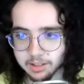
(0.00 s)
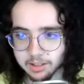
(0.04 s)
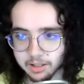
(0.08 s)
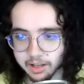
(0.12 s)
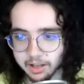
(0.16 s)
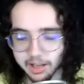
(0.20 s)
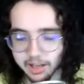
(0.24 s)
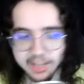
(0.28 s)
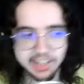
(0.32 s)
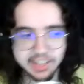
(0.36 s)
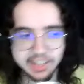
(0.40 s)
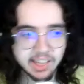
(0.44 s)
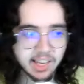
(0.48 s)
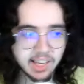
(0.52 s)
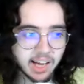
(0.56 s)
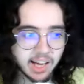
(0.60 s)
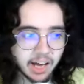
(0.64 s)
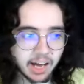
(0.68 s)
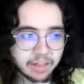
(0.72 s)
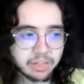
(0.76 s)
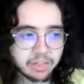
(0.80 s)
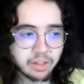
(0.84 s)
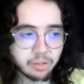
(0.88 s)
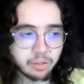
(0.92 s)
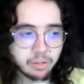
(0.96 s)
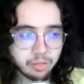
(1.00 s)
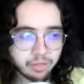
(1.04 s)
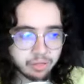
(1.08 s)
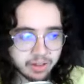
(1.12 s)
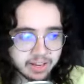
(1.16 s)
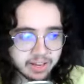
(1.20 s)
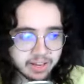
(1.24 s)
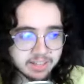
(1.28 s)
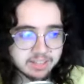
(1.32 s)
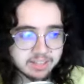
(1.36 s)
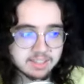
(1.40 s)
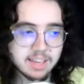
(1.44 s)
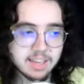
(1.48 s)
I I think
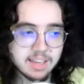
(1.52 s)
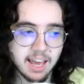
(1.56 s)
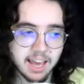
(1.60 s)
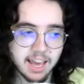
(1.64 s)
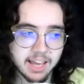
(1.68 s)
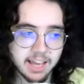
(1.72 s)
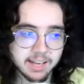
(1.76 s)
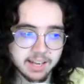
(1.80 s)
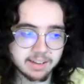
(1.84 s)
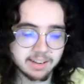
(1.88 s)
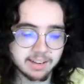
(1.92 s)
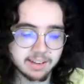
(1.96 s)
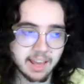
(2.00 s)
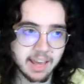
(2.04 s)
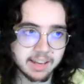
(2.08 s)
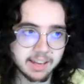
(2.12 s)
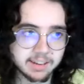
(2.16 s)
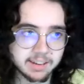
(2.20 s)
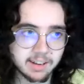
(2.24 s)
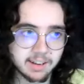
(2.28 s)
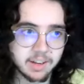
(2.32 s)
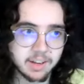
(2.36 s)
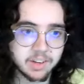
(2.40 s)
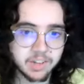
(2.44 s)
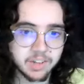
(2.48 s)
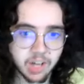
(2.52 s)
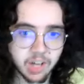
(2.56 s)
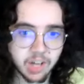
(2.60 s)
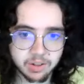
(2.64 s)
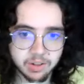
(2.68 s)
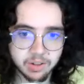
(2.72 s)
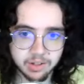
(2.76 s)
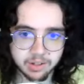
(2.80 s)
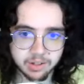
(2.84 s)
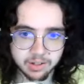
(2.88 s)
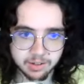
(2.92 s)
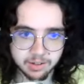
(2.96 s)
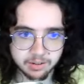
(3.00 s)
this and and
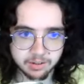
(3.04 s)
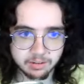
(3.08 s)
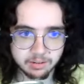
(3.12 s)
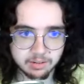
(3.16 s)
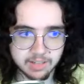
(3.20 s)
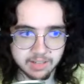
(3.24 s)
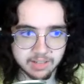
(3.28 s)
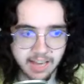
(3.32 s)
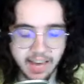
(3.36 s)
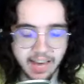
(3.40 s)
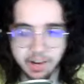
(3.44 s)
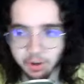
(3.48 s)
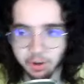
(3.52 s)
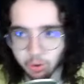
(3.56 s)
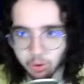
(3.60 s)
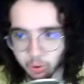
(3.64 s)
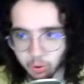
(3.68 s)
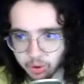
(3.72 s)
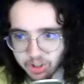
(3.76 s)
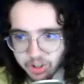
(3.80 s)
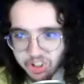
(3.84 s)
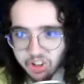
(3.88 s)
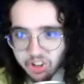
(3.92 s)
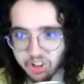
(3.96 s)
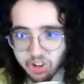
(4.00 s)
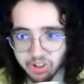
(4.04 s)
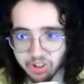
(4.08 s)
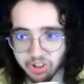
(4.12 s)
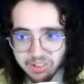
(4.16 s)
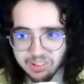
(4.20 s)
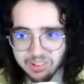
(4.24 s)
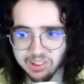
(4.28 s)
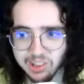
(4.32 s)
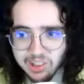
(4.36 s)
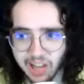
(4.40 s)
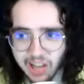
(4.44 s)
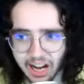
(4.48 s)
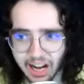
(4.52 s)
another category are a
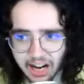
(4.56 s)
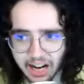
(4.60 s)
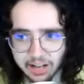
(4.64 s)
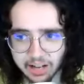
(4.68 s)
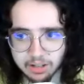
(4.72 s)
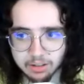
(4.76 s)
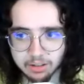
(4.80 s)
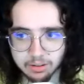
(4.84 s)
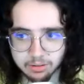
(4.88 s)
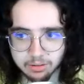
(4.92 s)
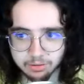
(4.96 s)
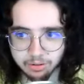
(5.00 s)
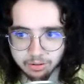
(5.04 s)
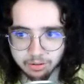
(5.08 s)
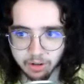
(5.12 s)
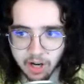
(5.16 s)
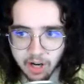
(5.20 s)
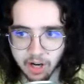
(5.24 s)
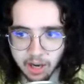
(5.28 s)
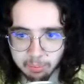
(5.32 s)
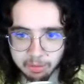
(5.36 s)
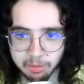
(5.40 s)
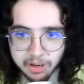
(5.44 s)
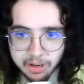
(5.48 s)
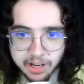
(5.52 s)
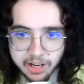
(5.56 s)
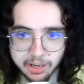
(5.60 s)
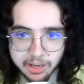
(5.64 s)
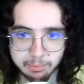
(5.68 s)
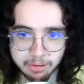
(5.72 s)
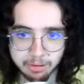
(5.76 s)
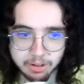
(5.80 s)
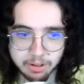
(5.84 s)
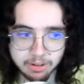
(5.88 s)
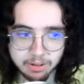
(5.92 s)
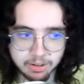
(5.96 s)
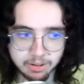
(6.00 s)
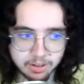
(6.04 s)
lock for
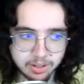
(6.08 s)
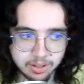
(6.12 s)
Oppenheimer.